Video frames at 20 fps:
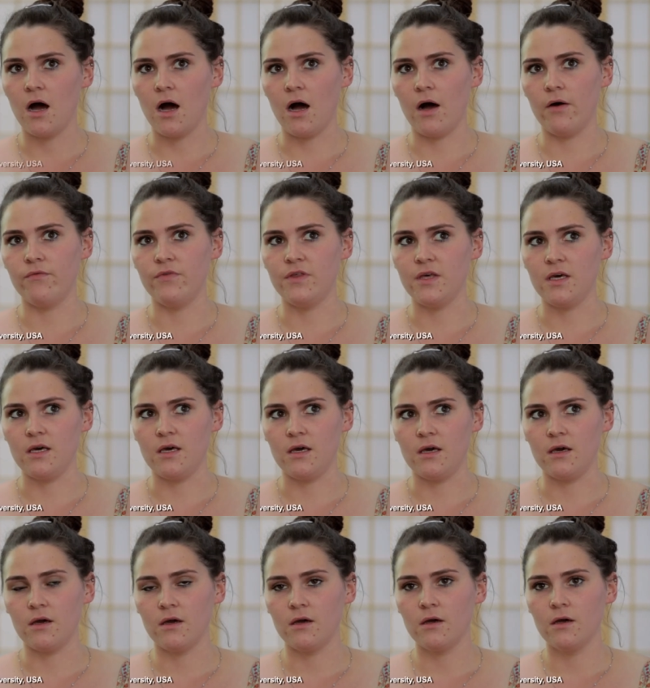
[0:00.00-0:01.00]
of
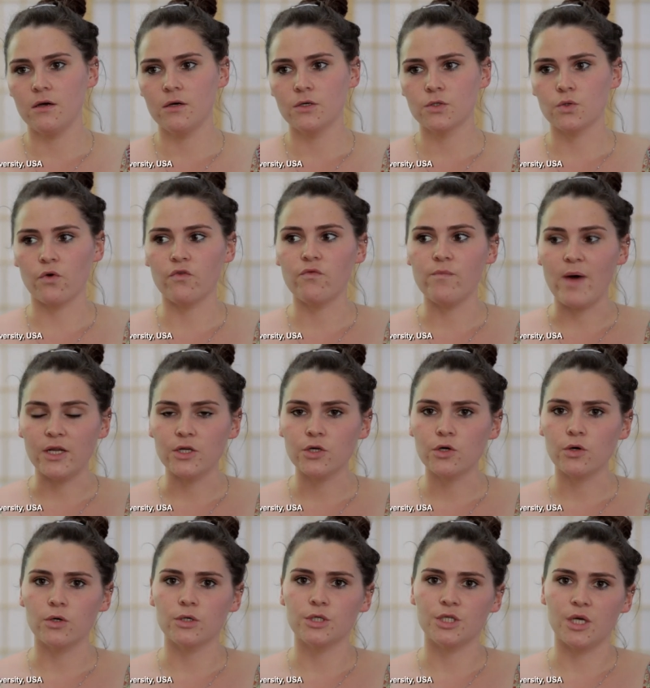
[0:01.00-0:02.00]
the sort of
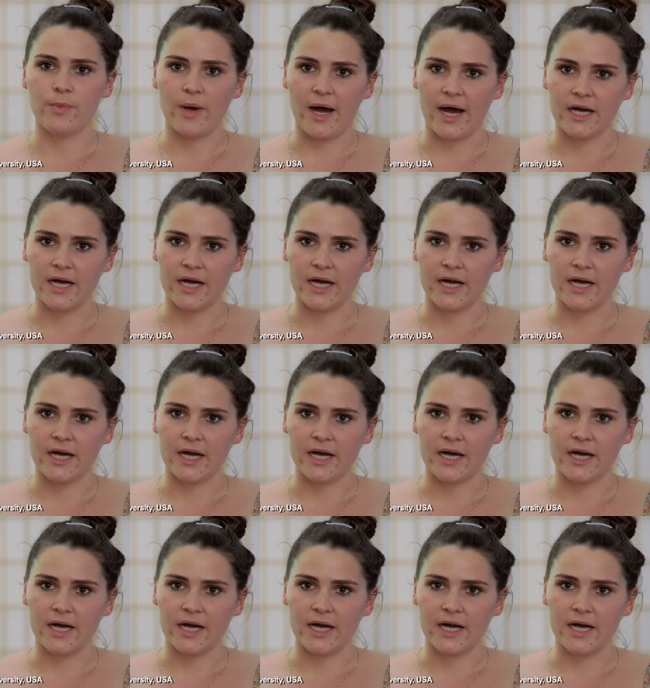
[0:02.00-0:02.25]
mentorship